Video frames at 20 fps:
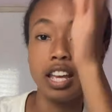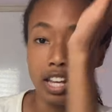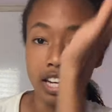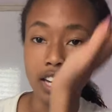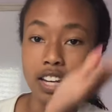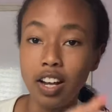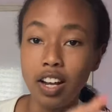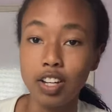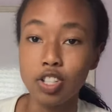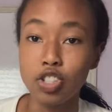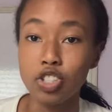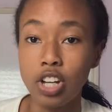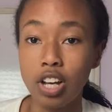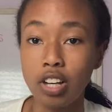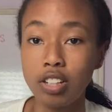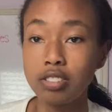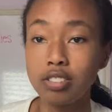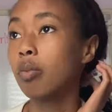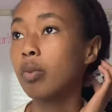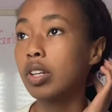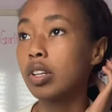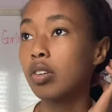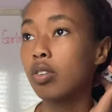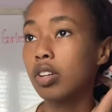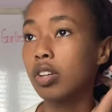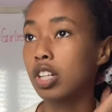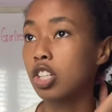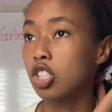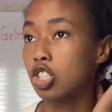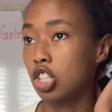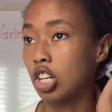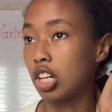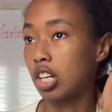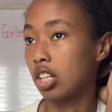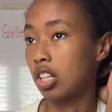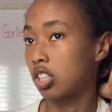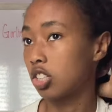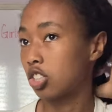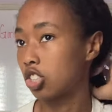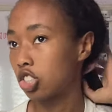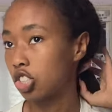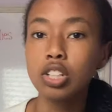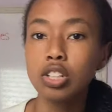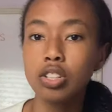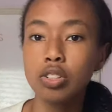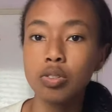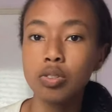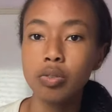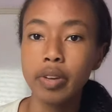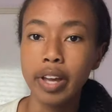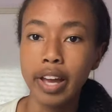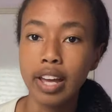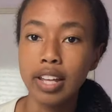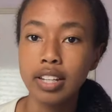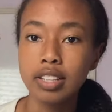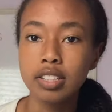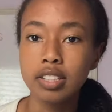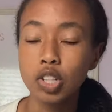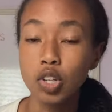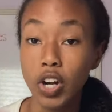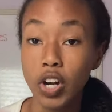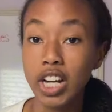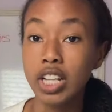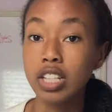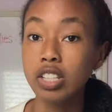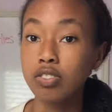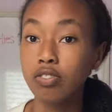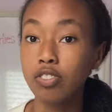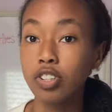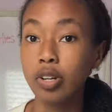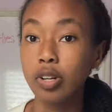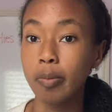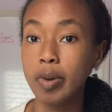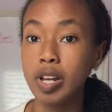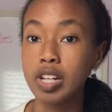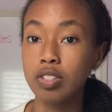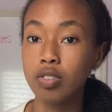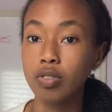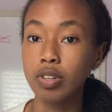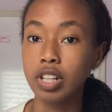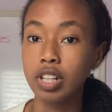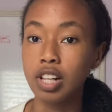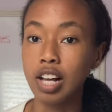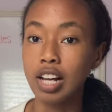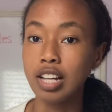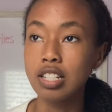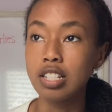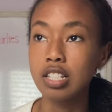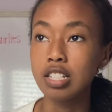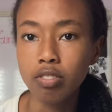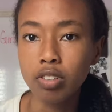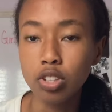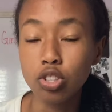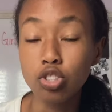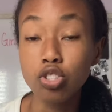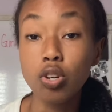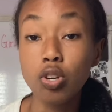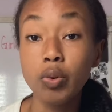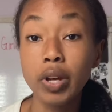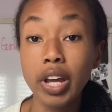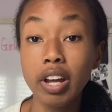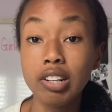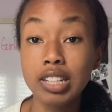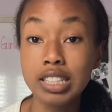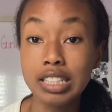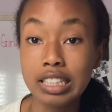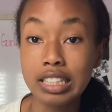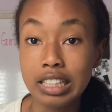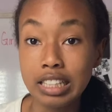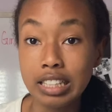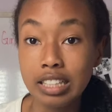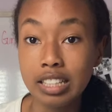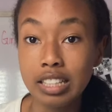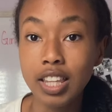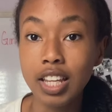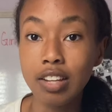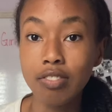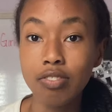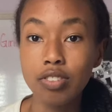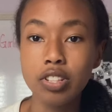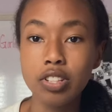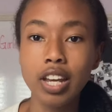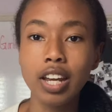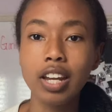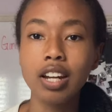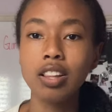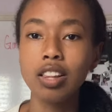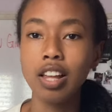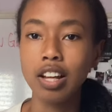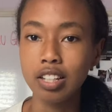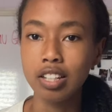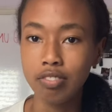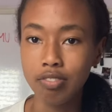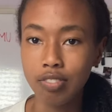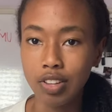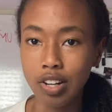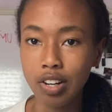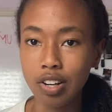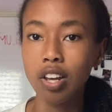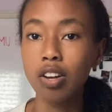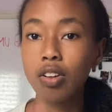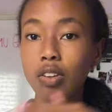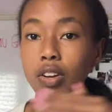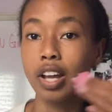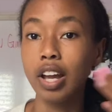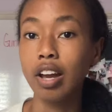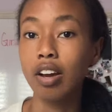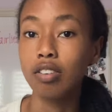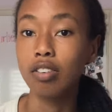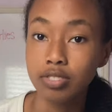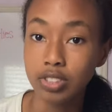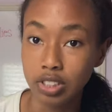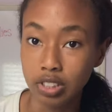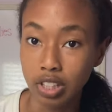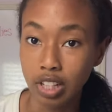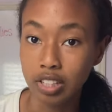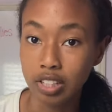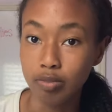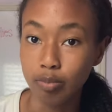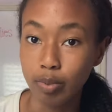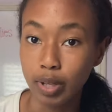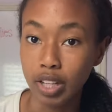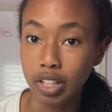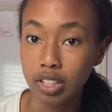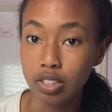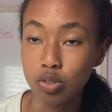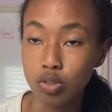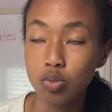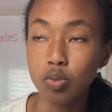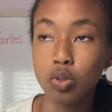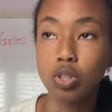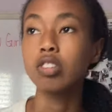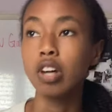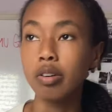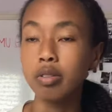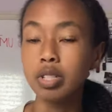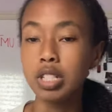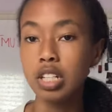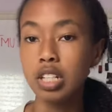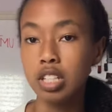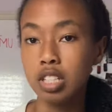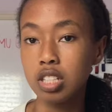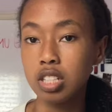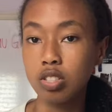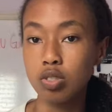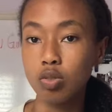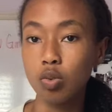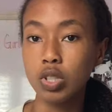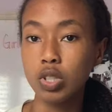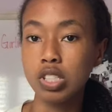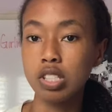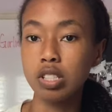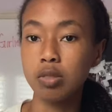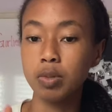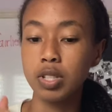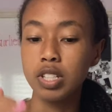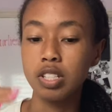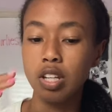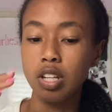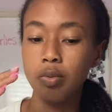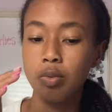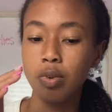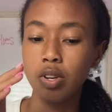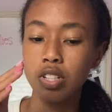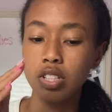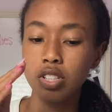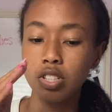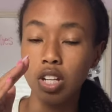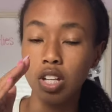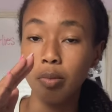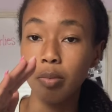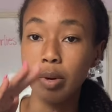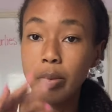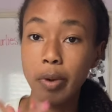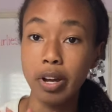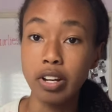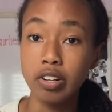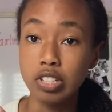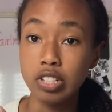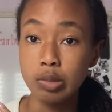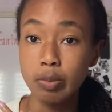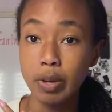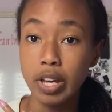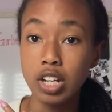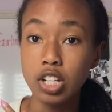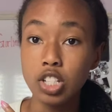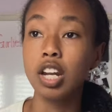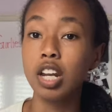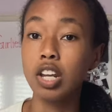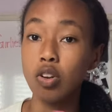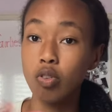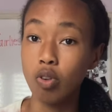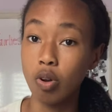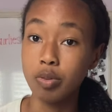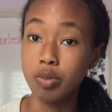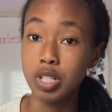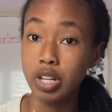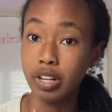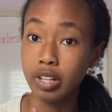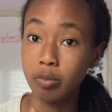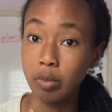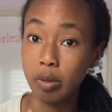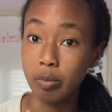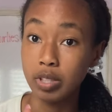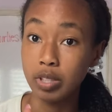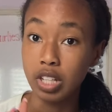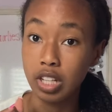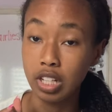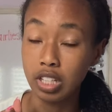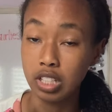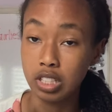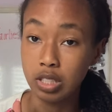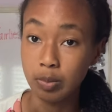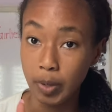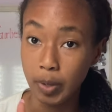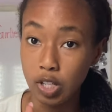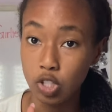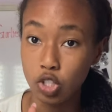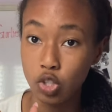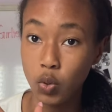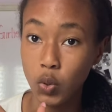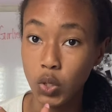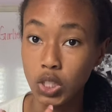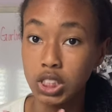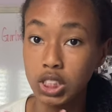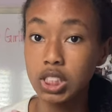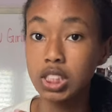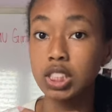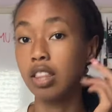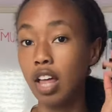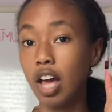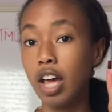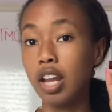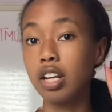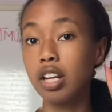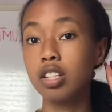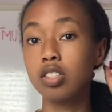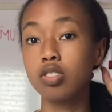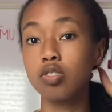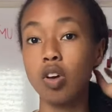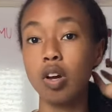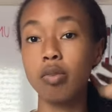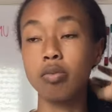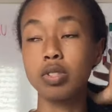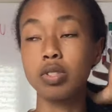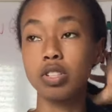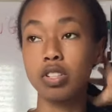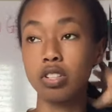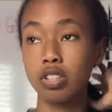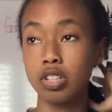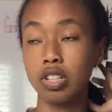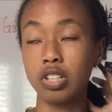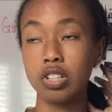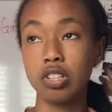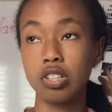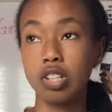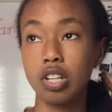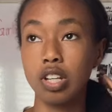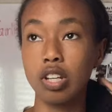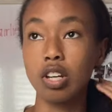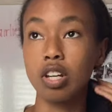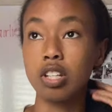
In a nutshell, when you on exchange, you get credits for your mandatory classes where there's no guarantee that if you take an elective there, it'll count for your elective back at school. So I was taking six courses because I want to get my minor in Spanish. I knew I was not gonna be able to take a Spanish course then, so I was literally gonna take